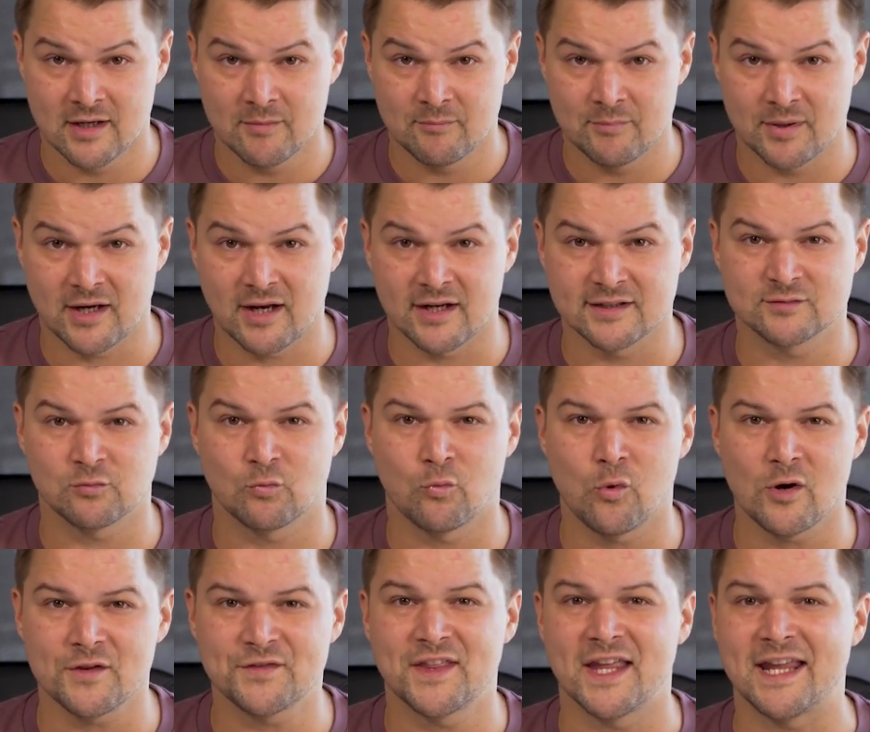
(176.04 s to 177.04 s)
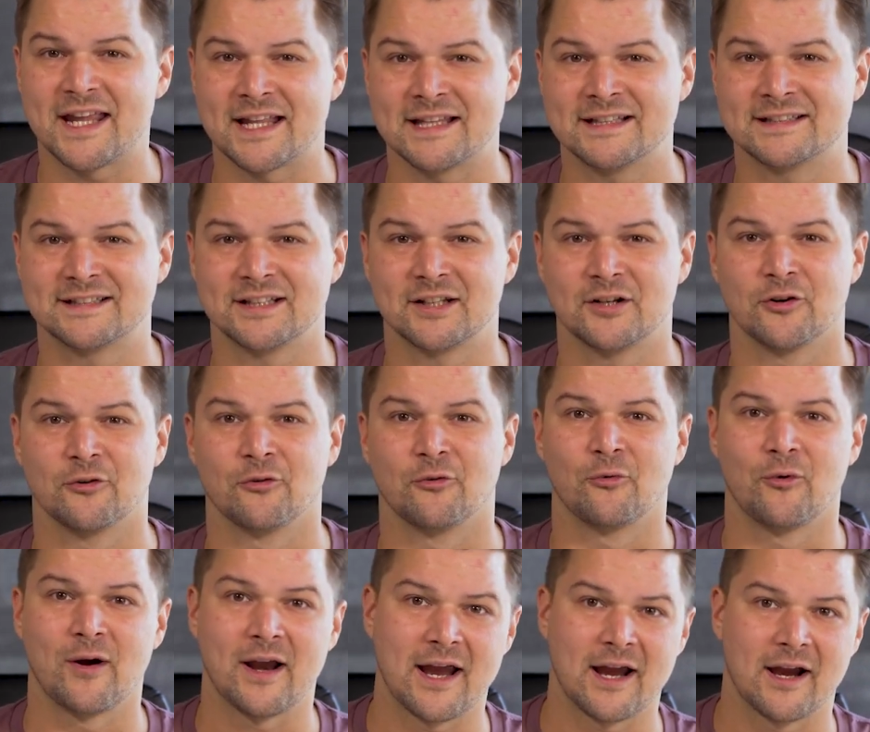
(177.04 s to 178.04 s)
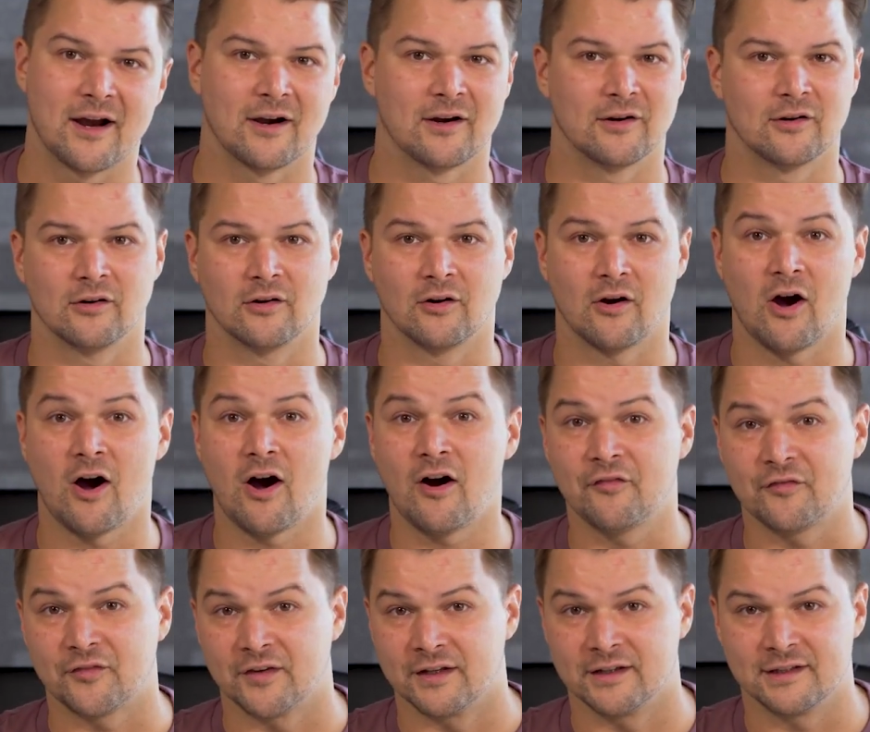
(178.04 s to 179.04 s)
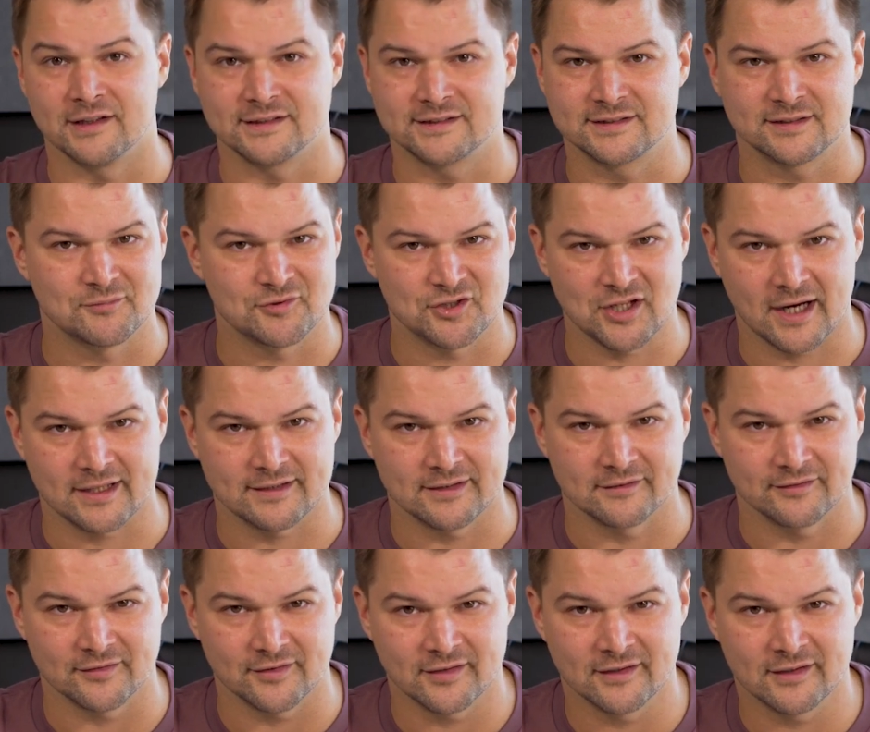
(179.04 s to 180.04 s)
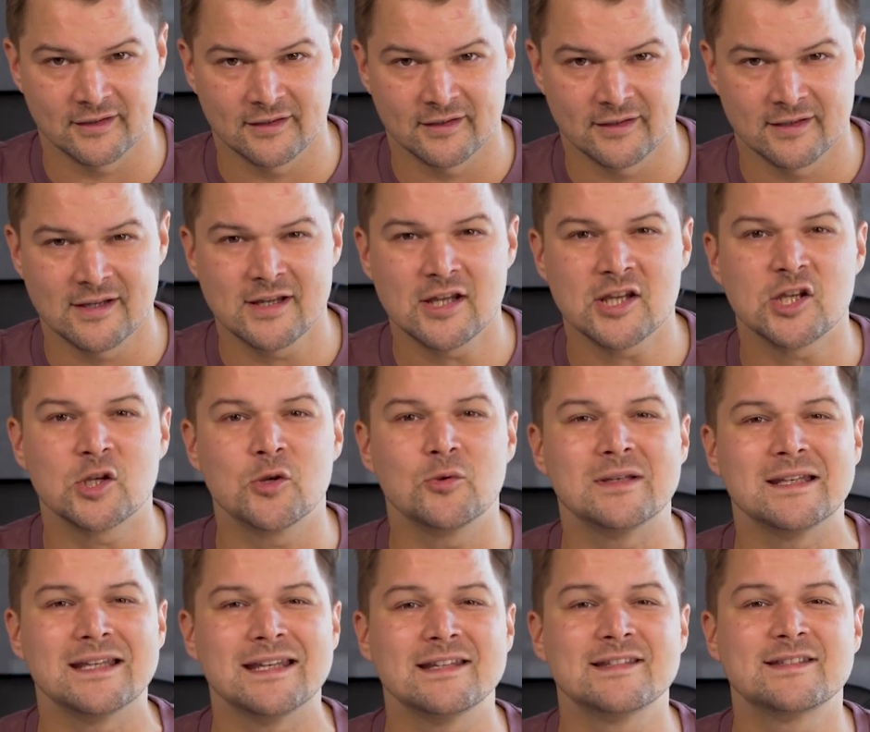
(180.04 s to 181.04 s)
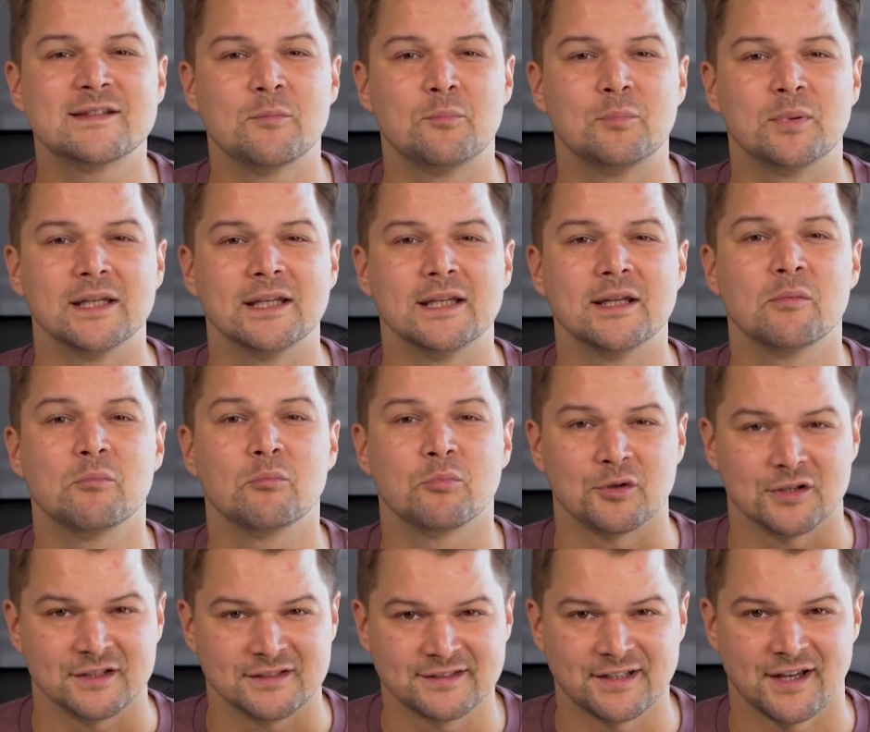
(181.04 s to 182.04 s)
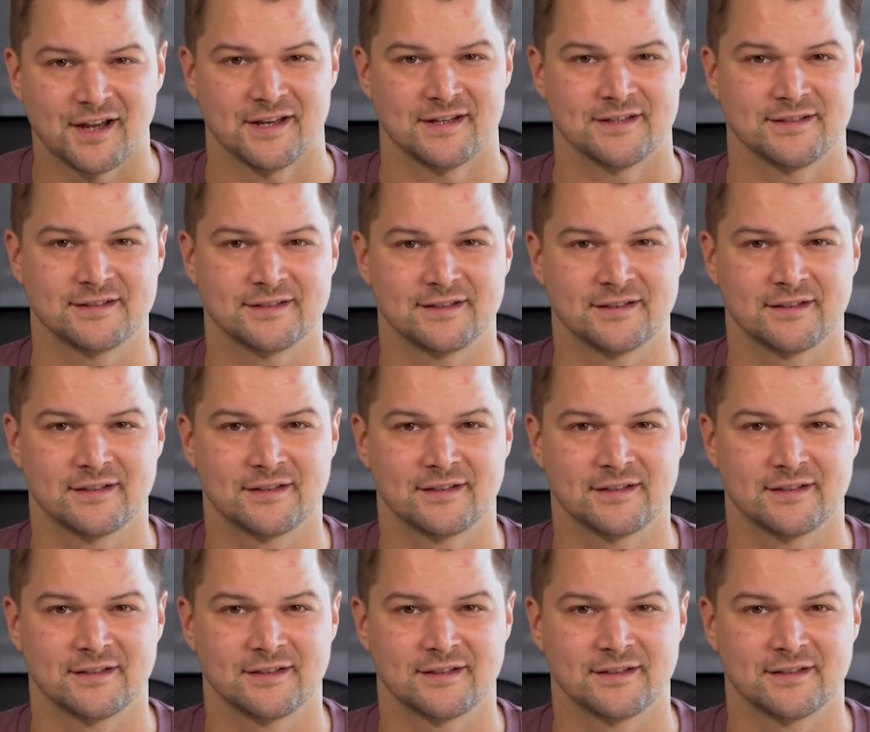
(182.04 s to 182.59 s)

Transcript: because what they consider rare or often is subjective. You need to be precise.